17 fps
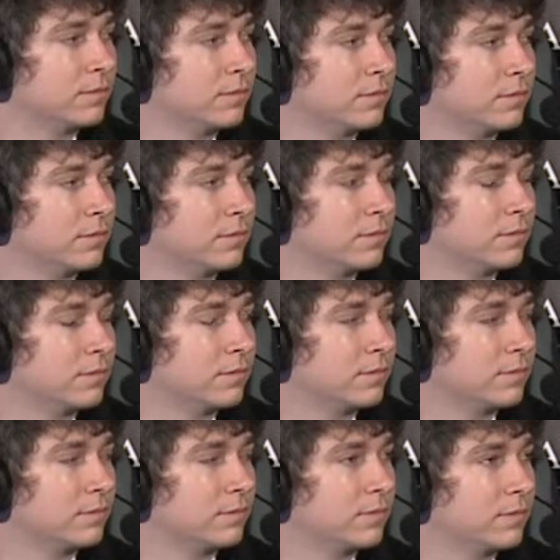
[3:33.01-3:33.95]

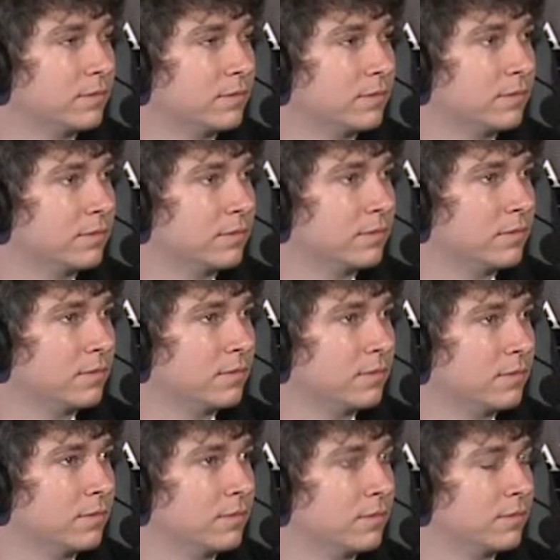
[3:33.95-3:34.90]

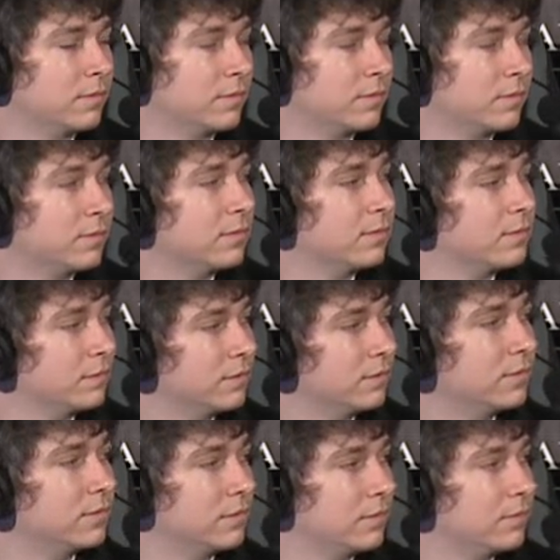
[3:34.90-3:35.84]

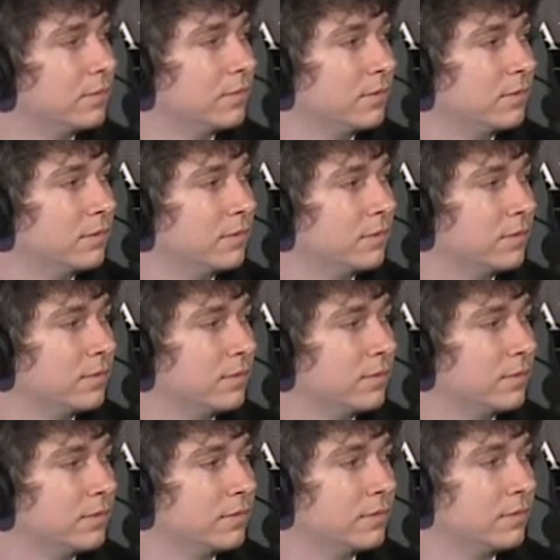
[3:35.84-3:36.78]

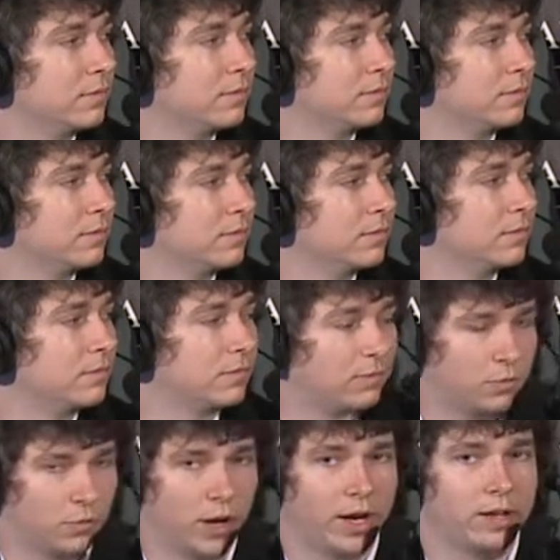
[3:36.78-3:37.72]

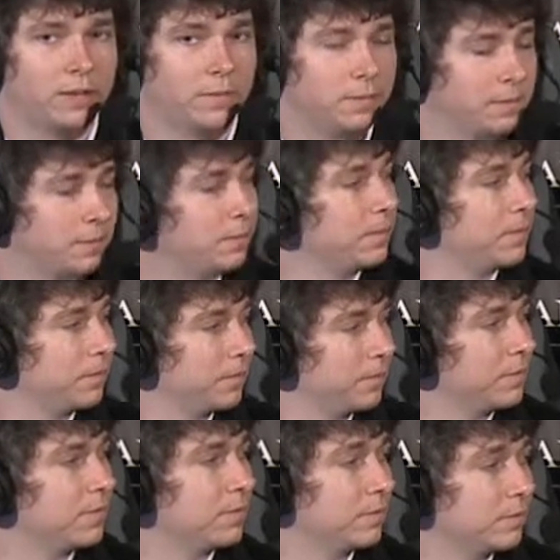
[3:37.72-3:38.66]

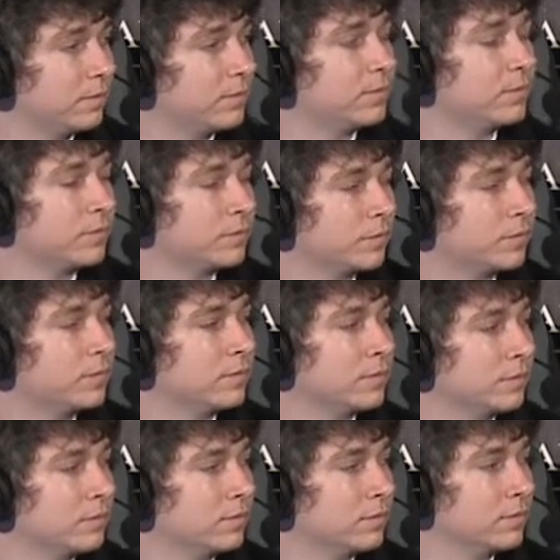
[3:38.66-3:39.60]

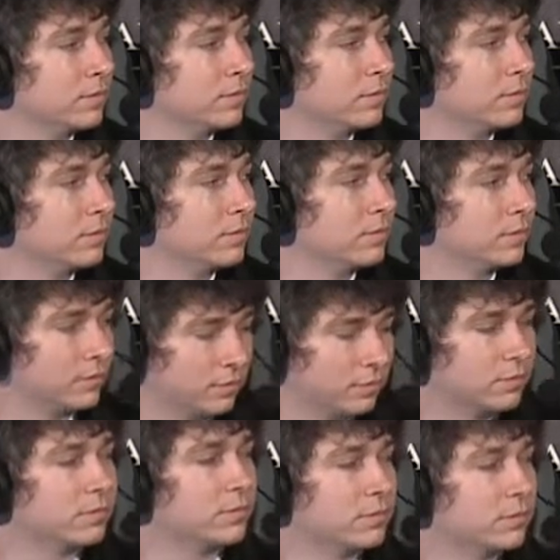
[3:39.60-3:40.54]

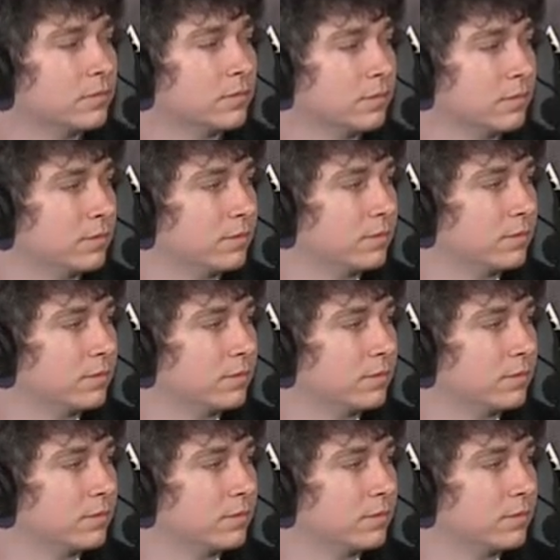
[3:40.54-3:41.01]
(silent)